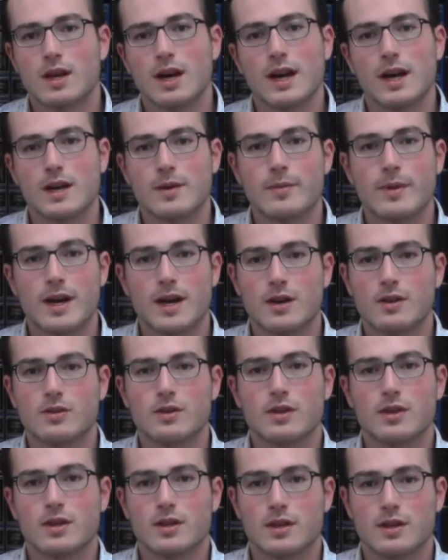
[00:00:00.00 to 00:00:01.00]
I am
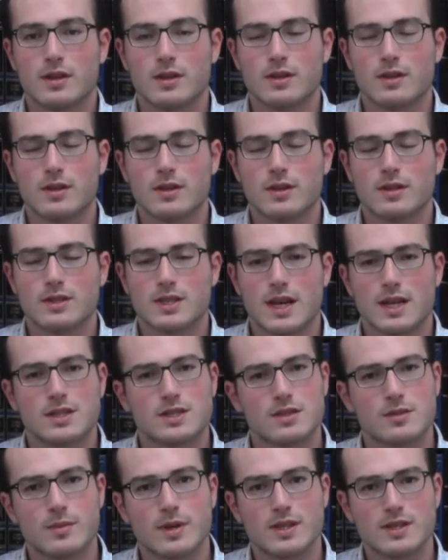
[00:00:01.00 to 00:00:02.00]
now
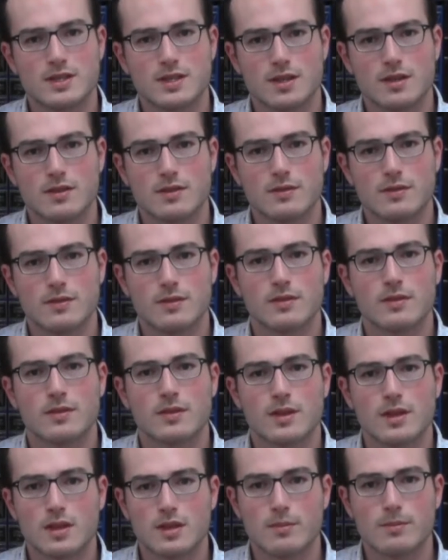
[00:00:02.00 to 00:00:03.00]
attaching myself
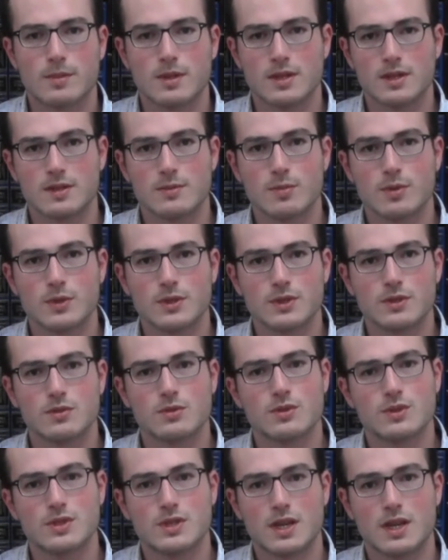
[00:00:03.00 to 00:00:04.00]

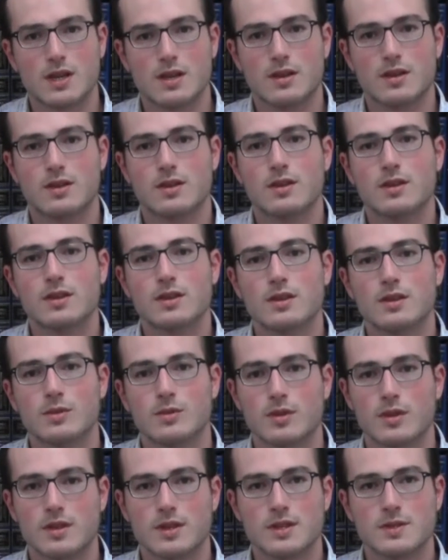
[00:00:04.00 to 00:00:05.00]
bihitbodedut ze,
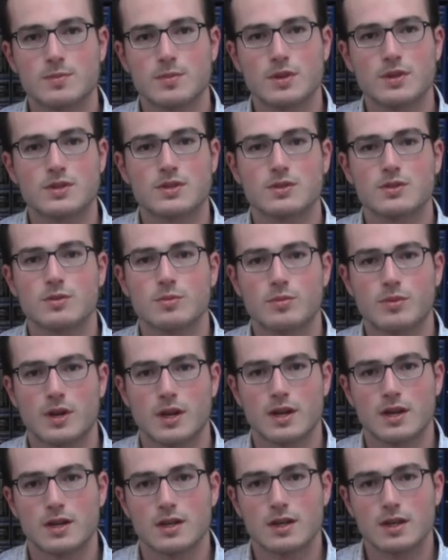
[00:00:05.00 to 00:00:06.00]
with this personal
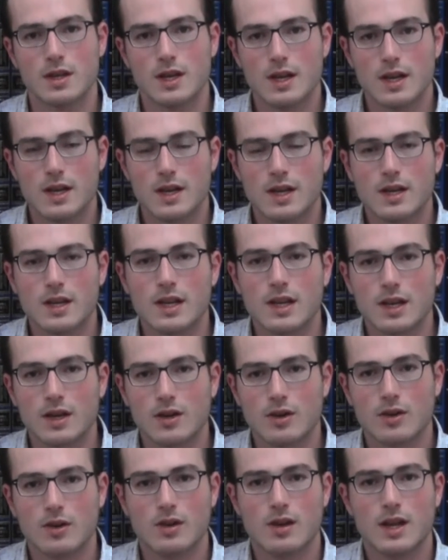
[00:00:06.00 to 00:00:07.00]
prayer,
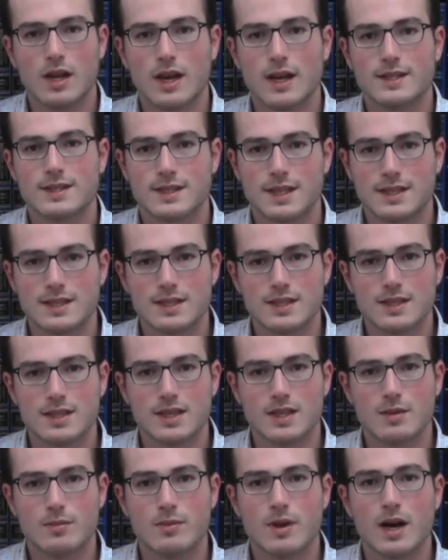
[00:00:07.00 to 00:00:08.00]
lechol
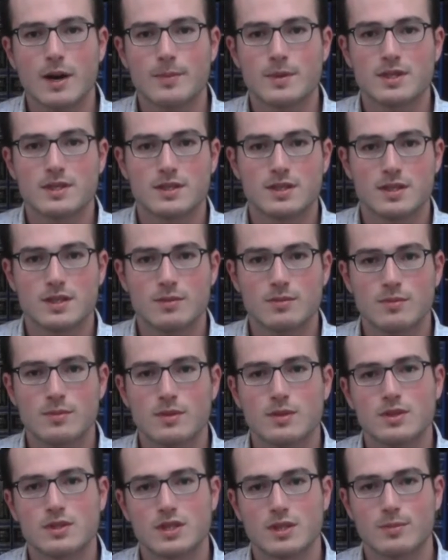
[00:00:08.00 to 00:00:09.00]
hatzadikim
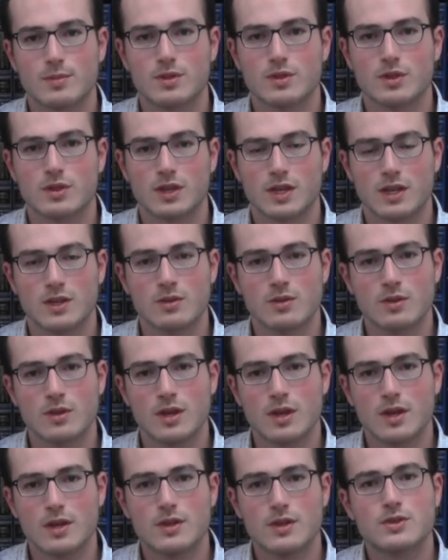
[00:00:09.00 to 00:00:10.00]
amitim shebedorenu,
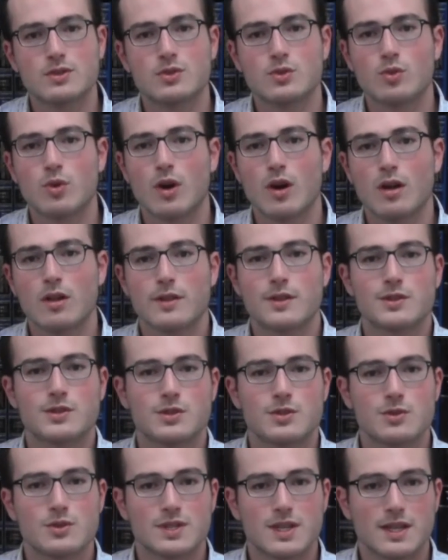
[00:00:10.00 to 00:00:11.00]
to all the
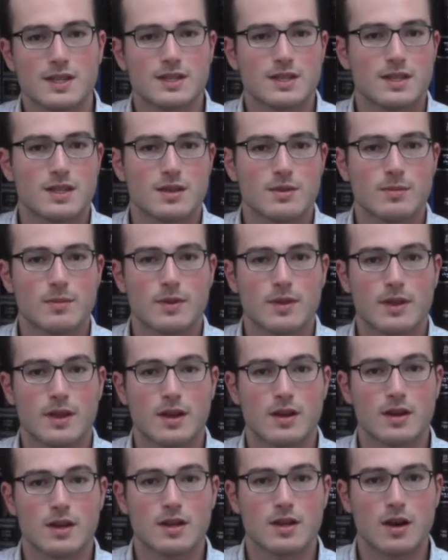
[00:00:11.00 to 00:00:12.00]
true tzaddikim
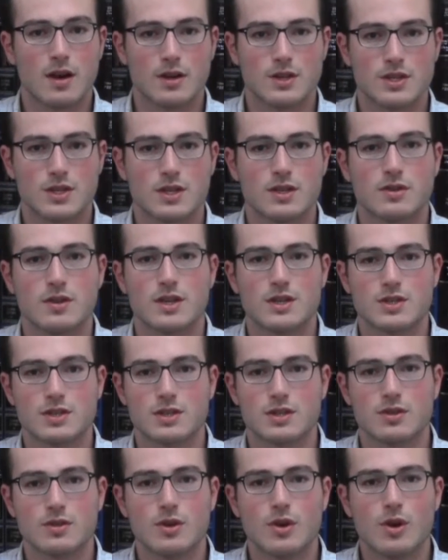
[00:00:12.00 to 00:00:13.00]
that are in our
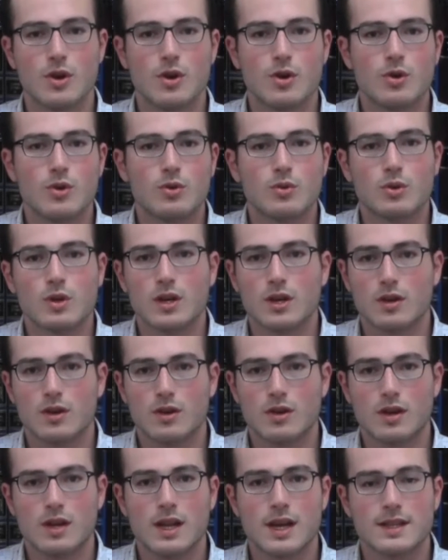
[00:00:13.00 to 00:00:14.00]
generation,
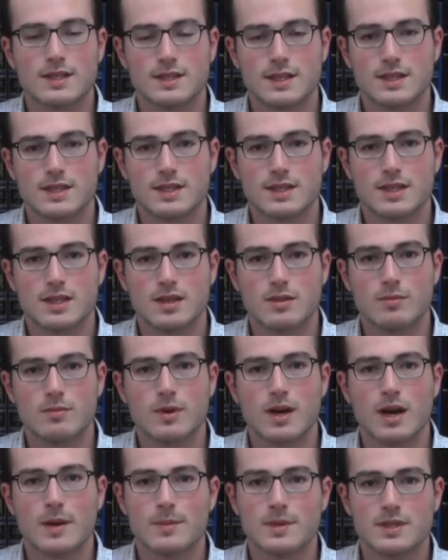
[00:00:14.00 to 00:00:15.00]
ulechol
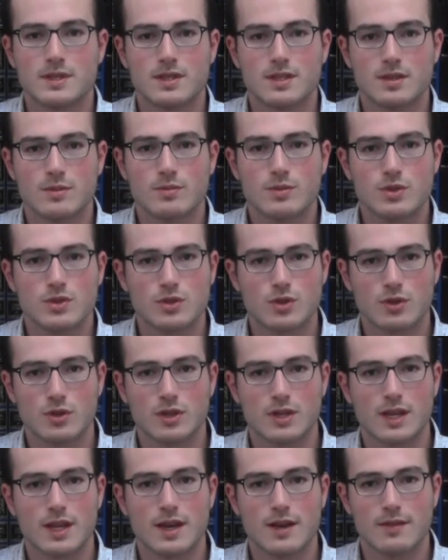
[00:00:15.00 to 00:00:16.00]
hatzadikim amitim
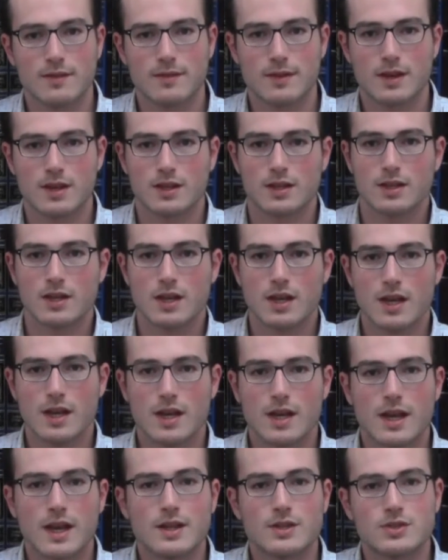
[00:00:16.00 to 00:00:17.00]
shochnei afar,
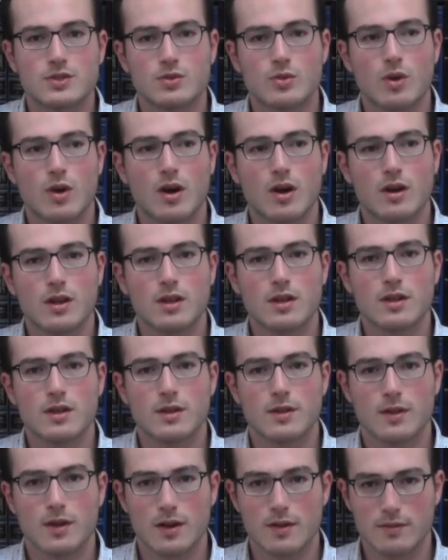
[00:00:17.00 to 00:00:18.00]
and to all
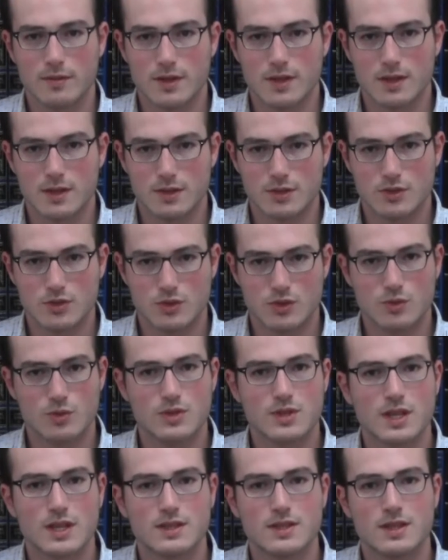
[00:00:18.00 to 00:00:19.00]
of the true
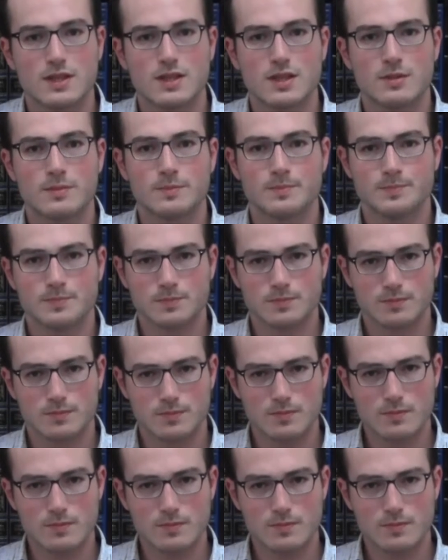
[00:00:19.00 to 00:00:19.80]
tzaddikim,